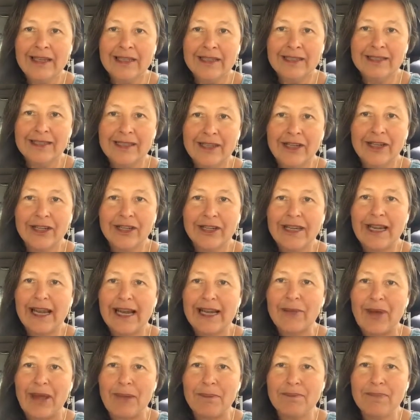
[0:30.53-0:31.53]
So
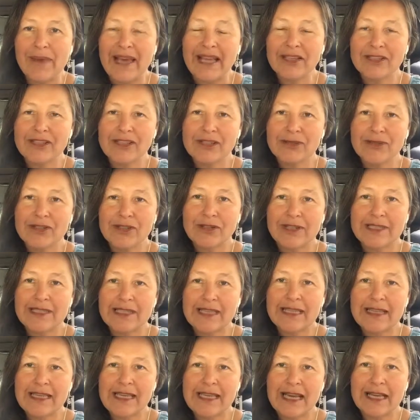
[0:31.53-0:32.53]
anyway, back to
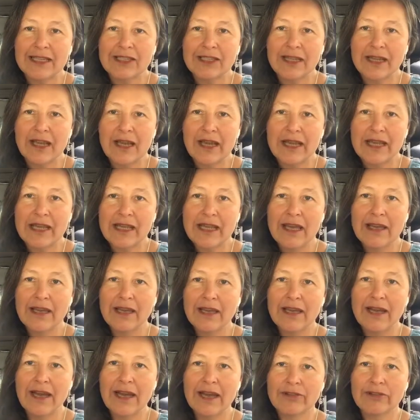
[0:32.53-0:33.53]
addressing the underlying
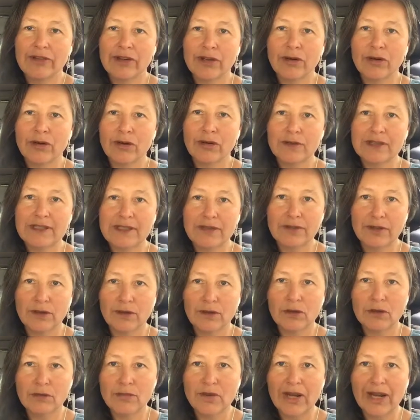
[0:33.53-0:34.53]
root cause of
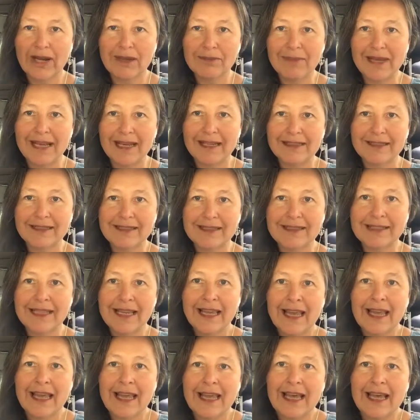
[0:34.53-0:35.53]
your hormonal imbalance.
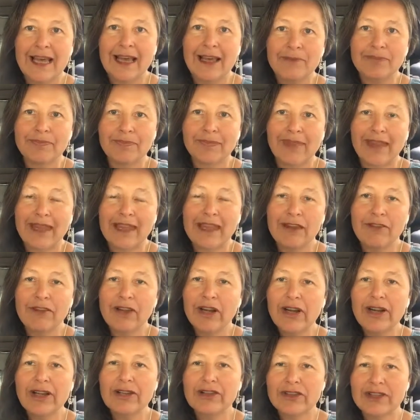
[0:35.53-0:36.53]
If you
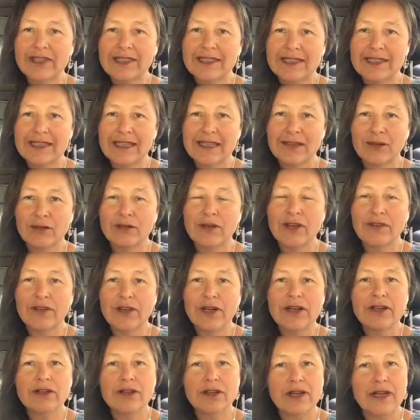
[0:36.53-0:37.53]
don't address, or if you
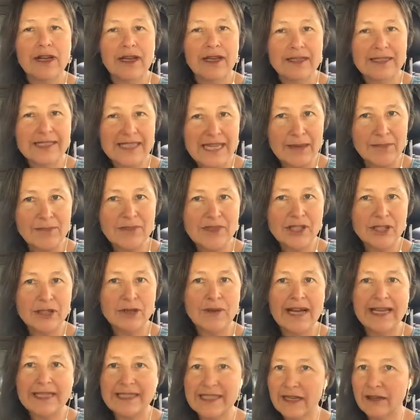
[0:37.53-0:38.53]
don't attempt to
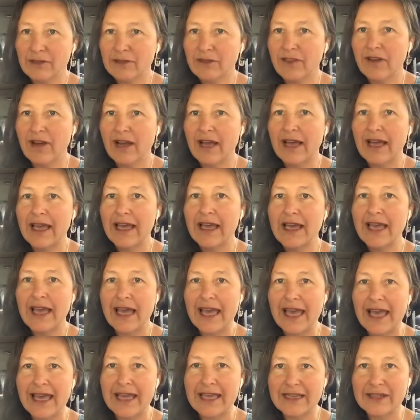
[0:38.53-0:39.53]
identify
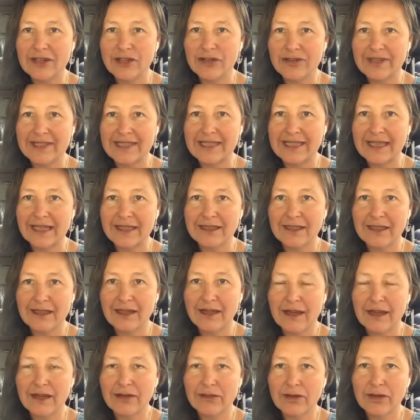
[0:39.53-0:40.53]
and address the
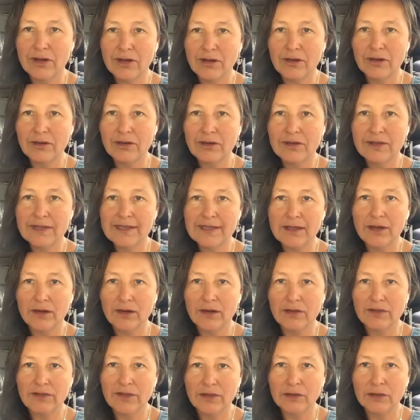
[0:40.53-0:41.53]
underlying root cause
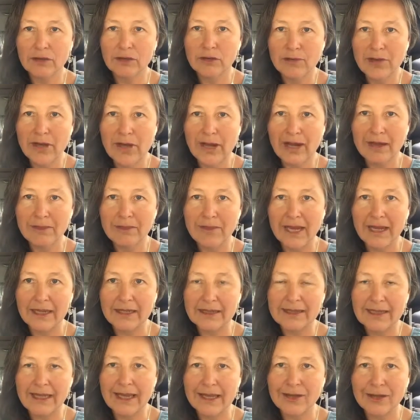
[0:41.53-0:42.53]
of your hormonal
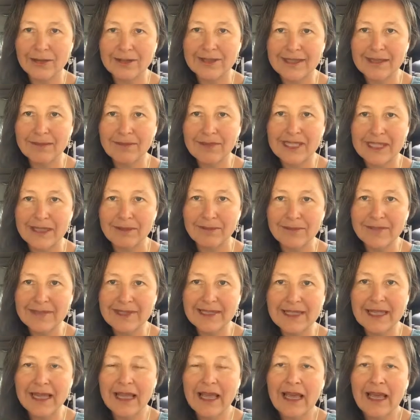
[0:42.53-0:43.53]
imbalance and your
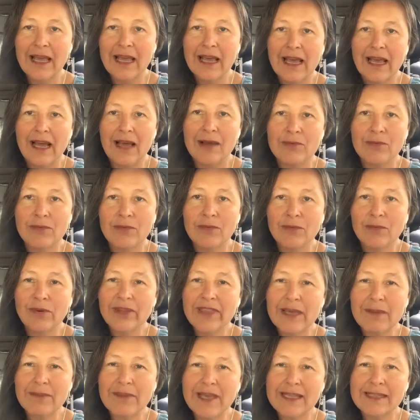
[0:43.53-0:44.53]
symptoms, what
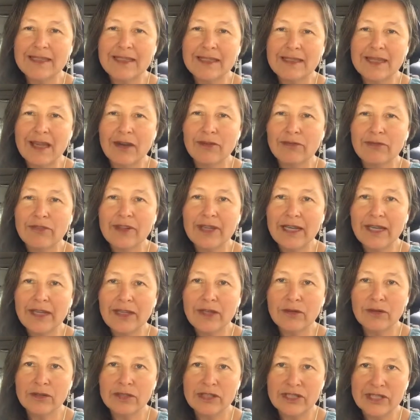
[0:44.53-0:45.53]
that means is that really
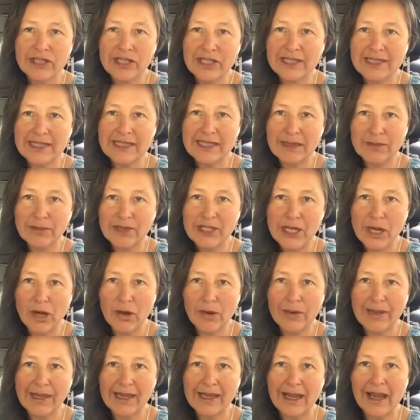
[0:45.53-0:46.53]
you're just
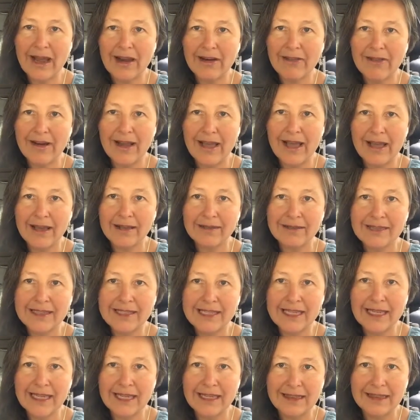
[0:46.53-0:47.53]
tiptoeing
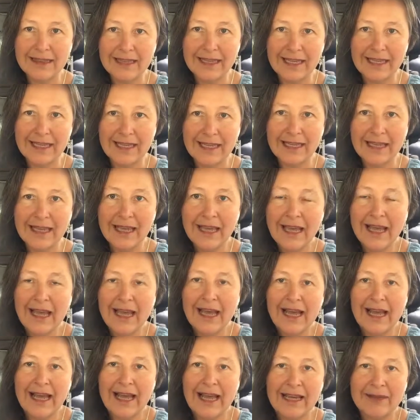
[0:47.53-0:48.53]
around in the
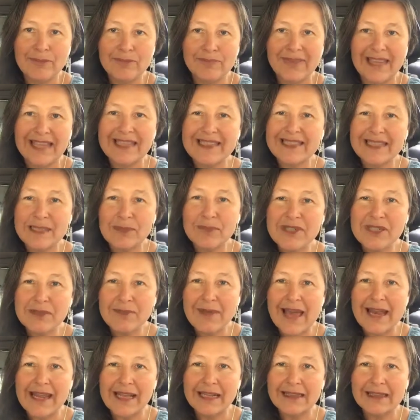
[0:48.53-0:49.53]

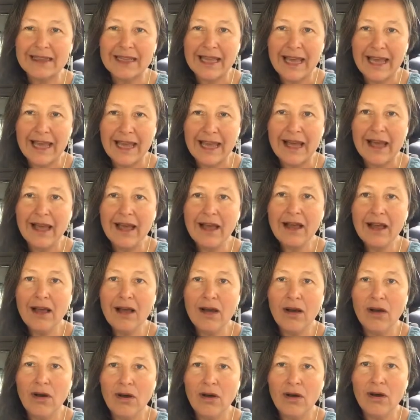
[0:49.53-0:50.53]
symptomatic layer
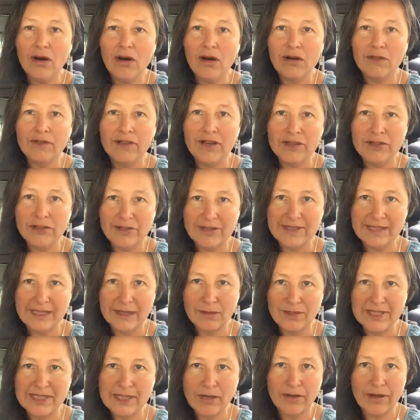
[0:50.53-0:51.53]
of addressing
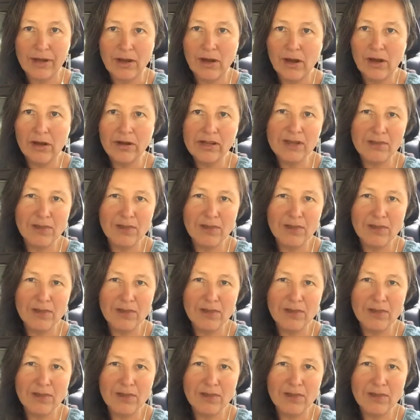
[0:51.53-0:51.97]
what's going on.